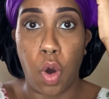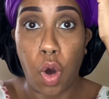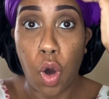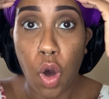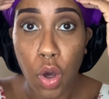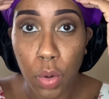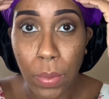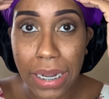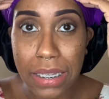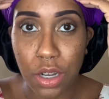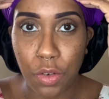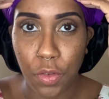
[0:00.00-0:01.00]
all the way to
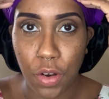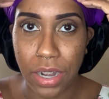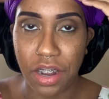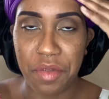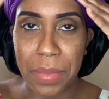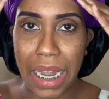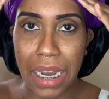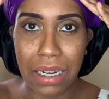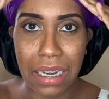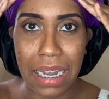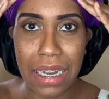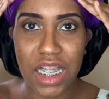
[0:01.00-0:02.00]
the front of my hairline.